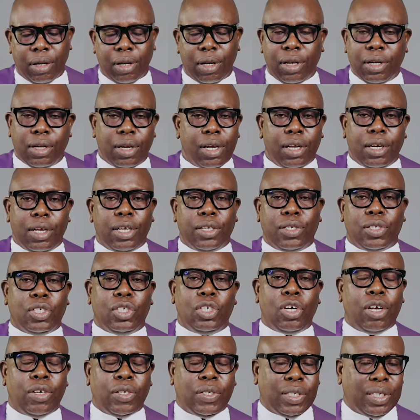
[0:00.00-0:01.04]
it's
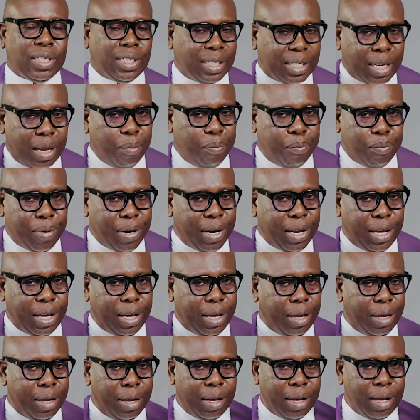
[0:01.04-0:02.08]
just
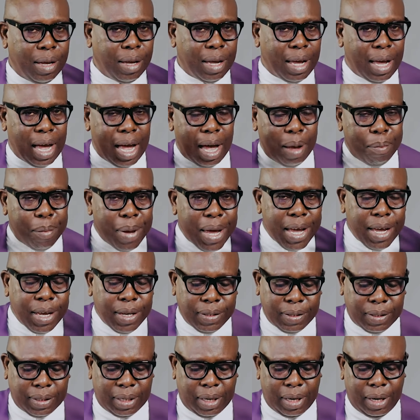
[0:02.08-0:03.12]
simply
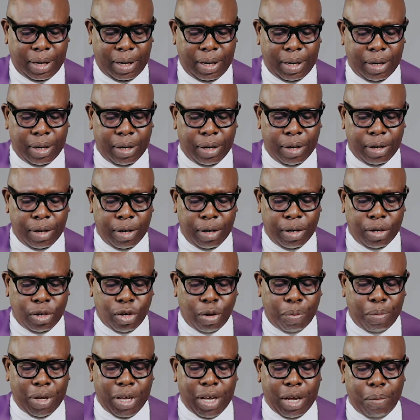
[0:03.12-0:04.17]
amazing
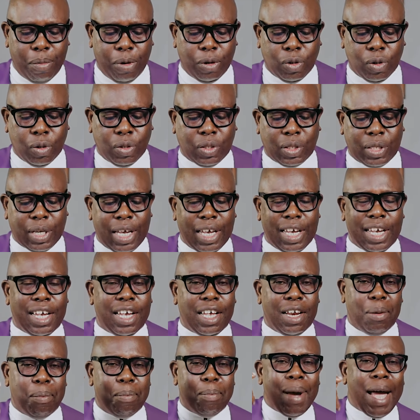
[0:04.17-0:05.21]
to be able to say,
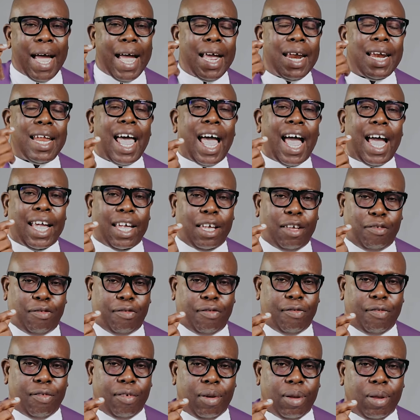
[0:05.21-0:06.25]
"In my
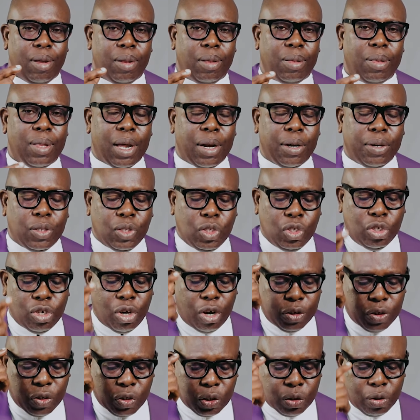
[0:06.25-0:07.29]
life, there is
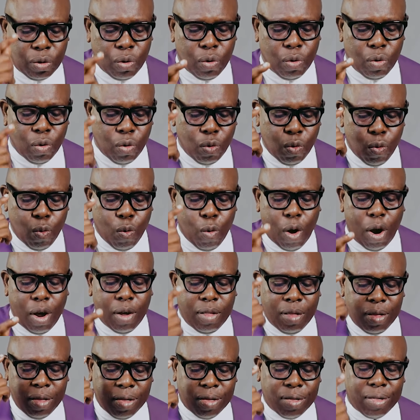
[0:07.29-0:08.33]
just
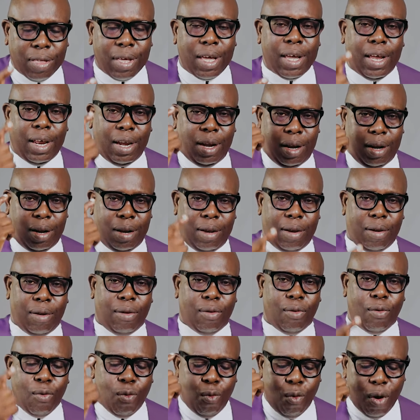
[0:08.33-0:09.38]
one
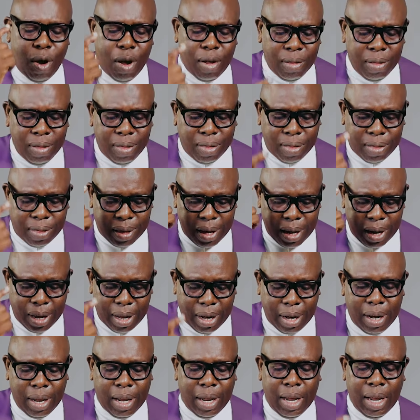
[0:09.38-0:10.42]

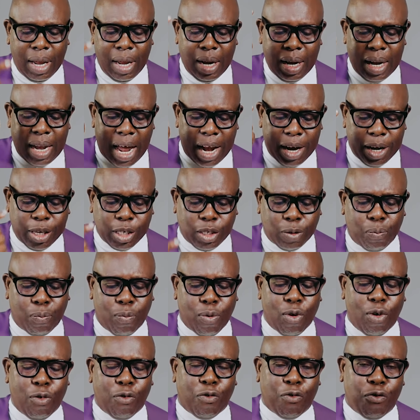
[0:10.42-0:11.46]
thing that is
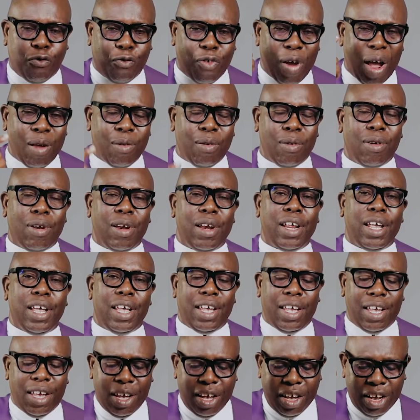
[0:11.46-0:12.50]

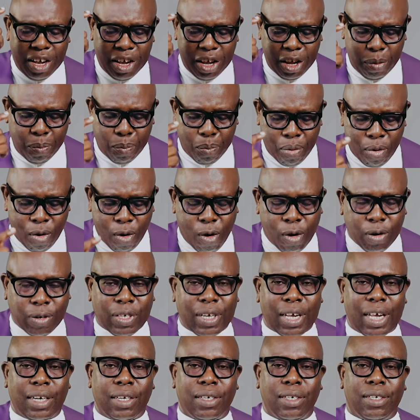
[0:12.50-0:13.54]
profoundly
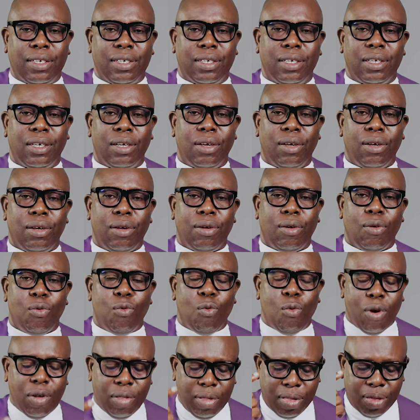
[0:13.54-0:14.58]
important,
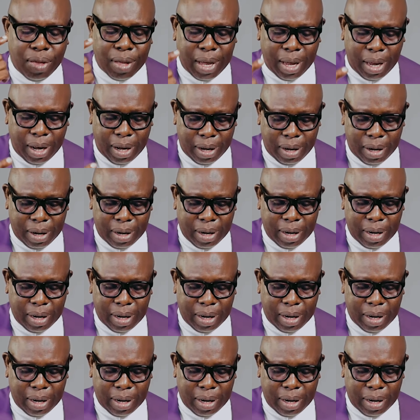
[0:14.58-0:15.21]
one thing,